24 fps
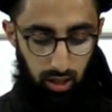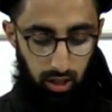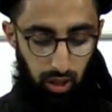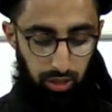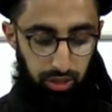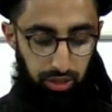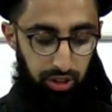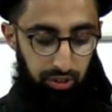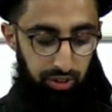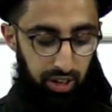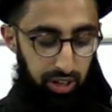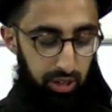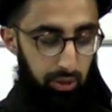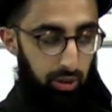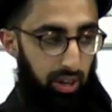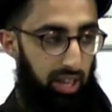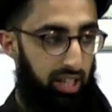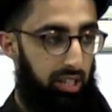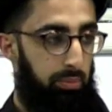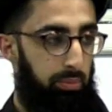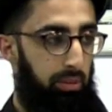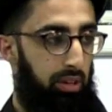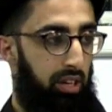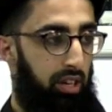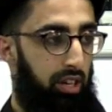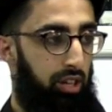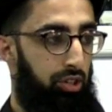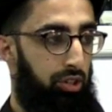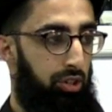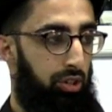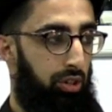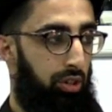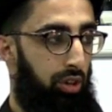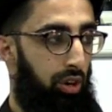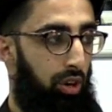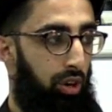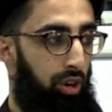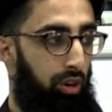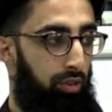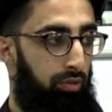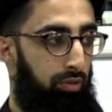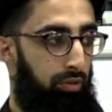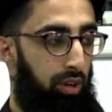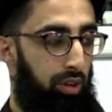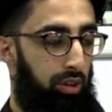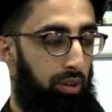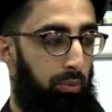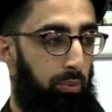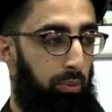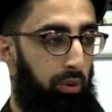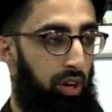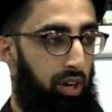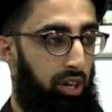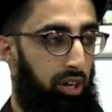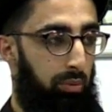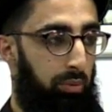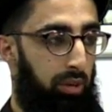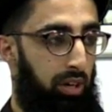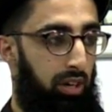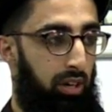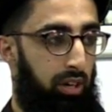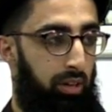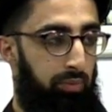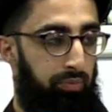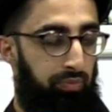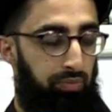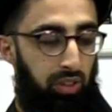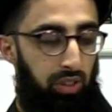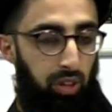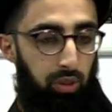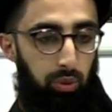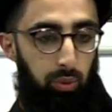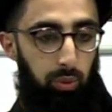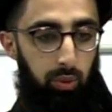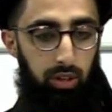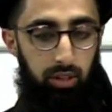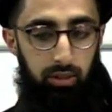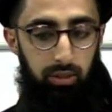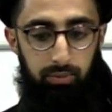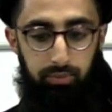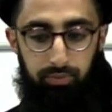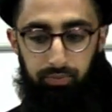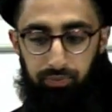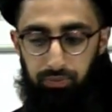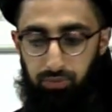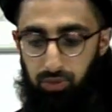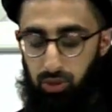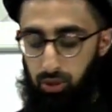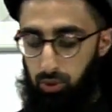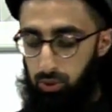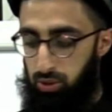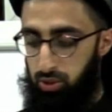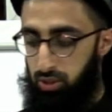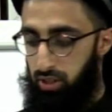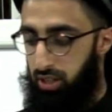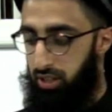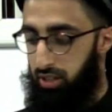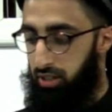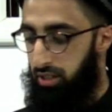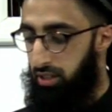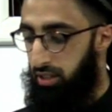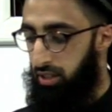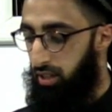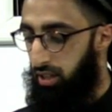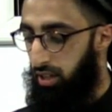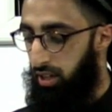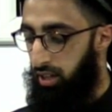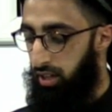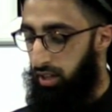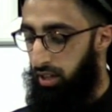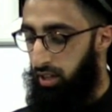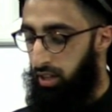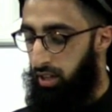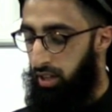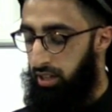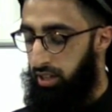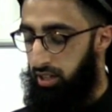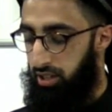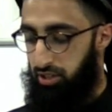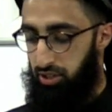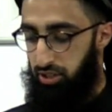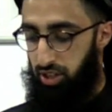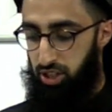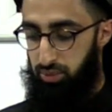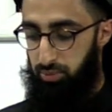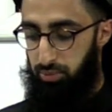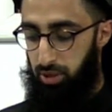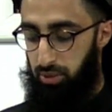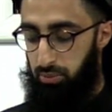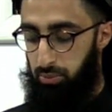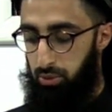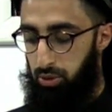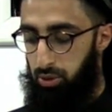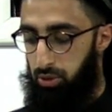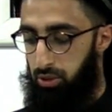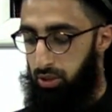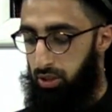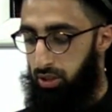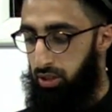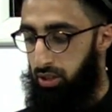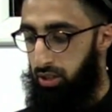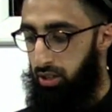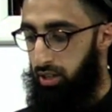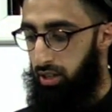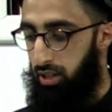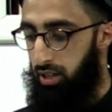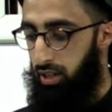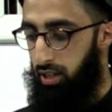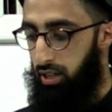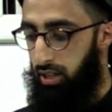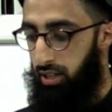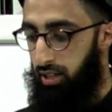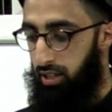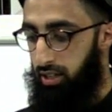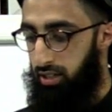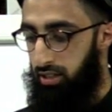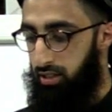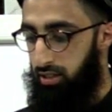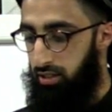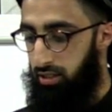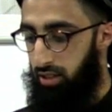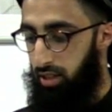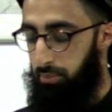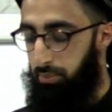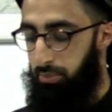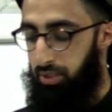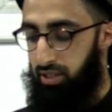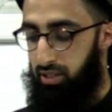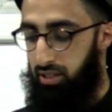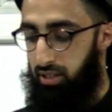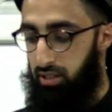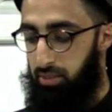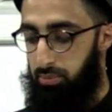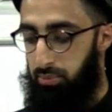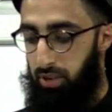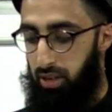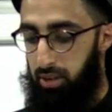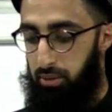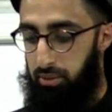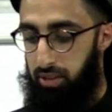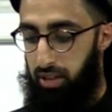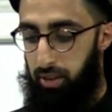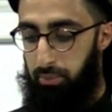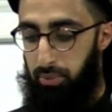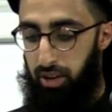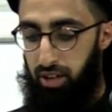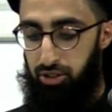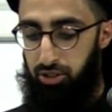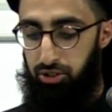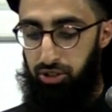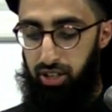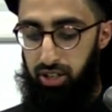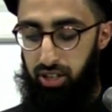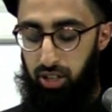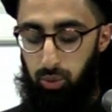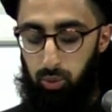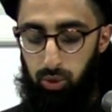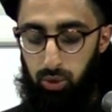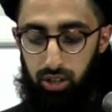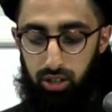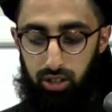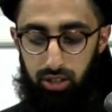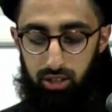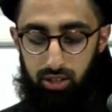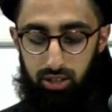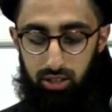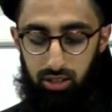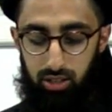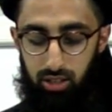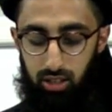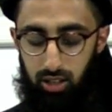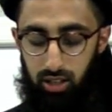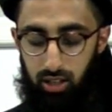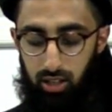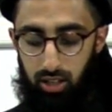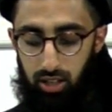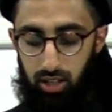theoretical explanation of the Muraqba dua. Ustad Israj Mahmood is a businessman. By trade he works